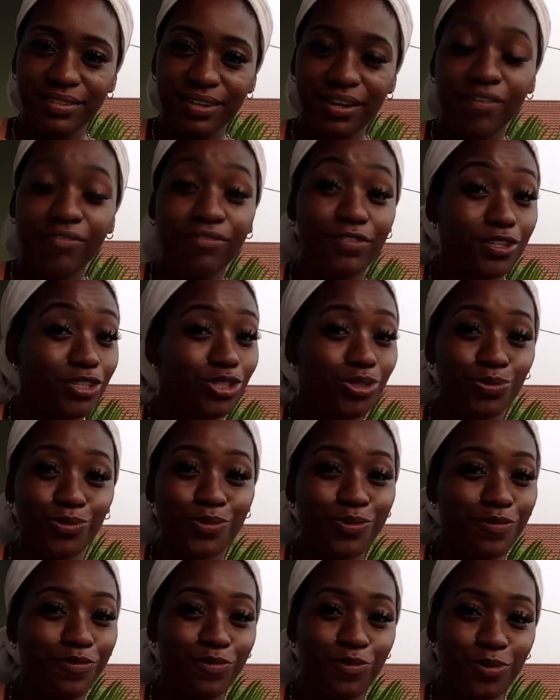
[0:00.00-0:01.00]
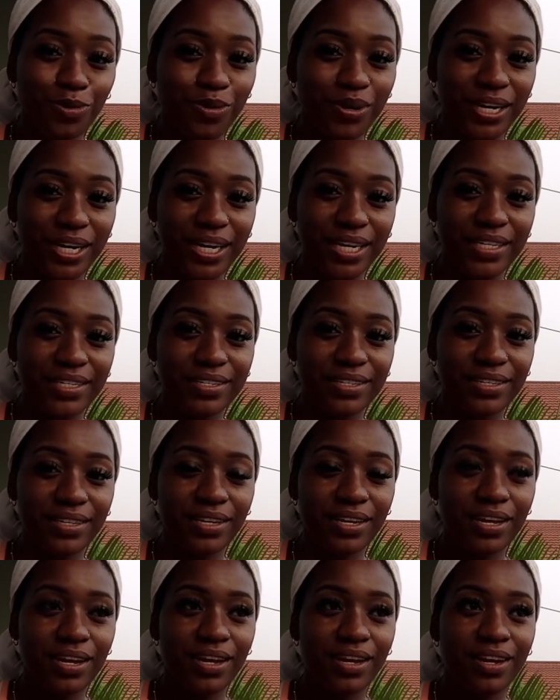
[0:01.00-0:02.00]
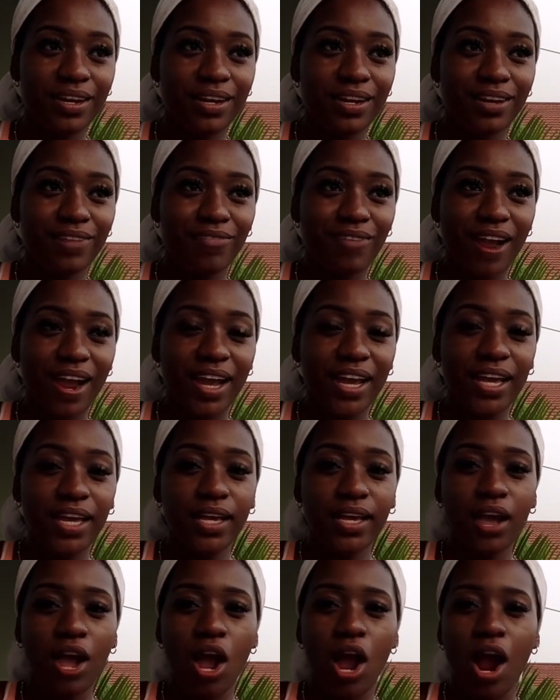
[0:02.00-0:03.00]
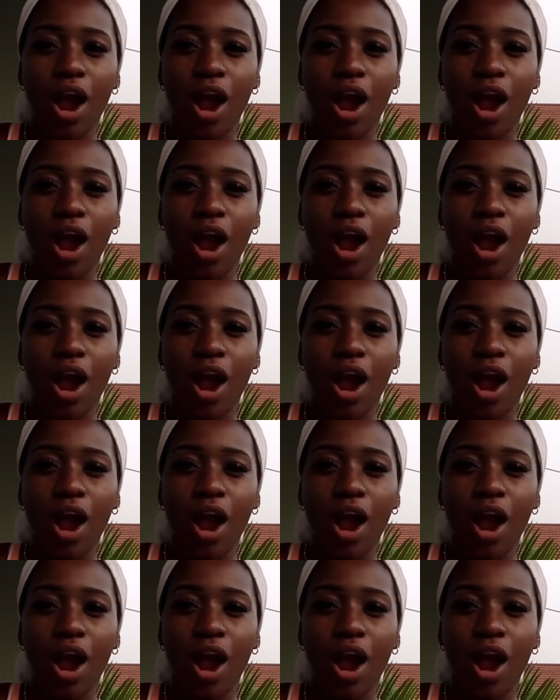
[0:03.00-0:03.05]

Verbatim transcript: a visual for it, right?